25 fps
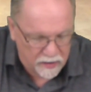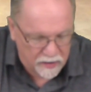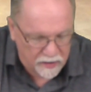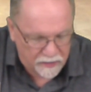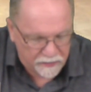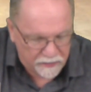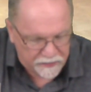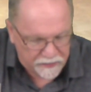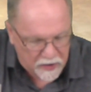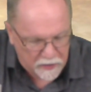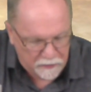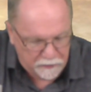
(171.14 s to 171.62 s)

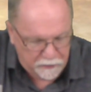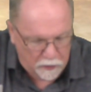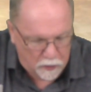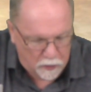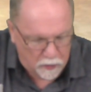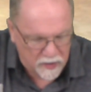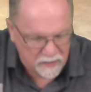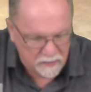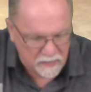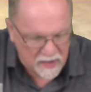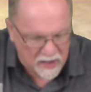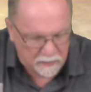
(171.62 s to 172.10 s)
Therefore,
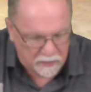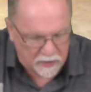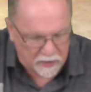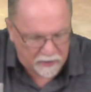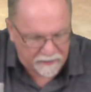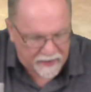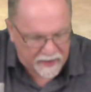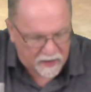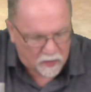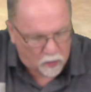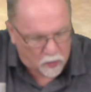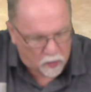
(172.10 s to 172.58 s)
remember
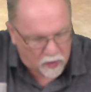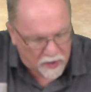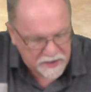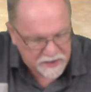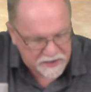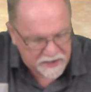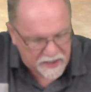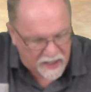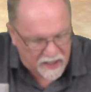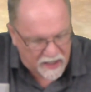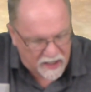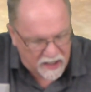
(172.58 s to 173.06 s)
that at one
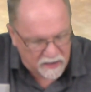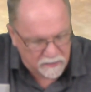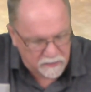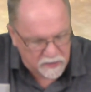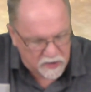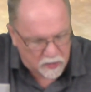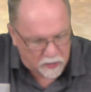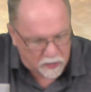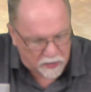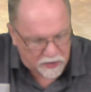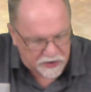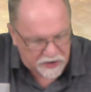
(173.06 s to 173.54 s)
time
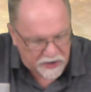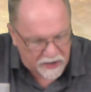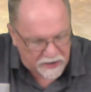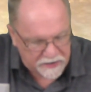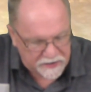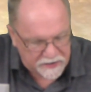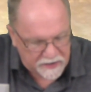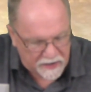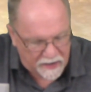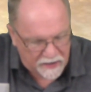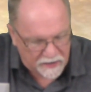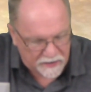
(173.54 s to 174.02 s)
you were
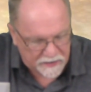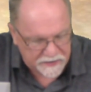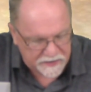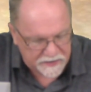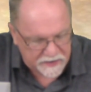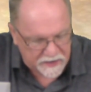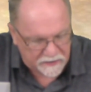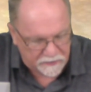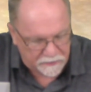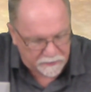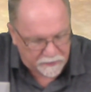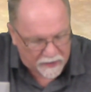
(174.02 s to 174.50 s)
Gentiles
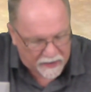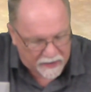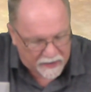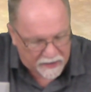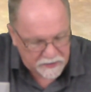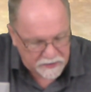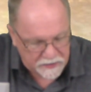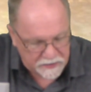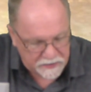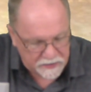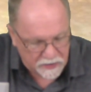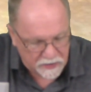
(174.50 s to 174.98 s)
in the
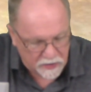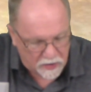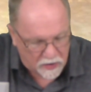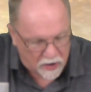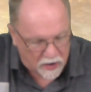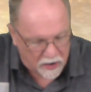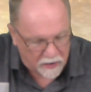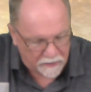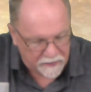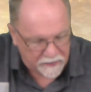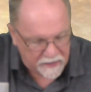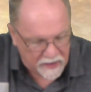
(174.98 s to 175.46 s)
flesh,
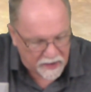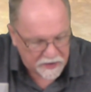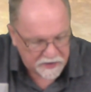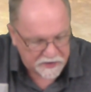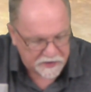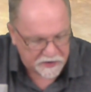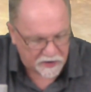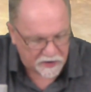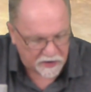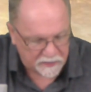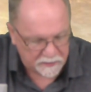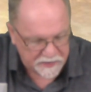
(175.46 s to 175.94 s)
called the
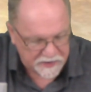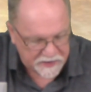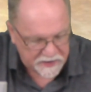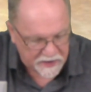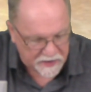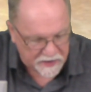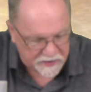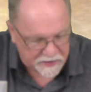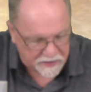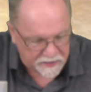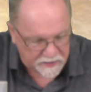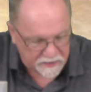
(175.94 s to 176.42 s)

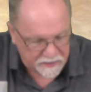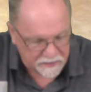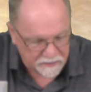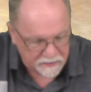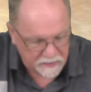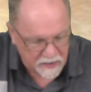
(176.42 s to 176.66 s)
uncircumcision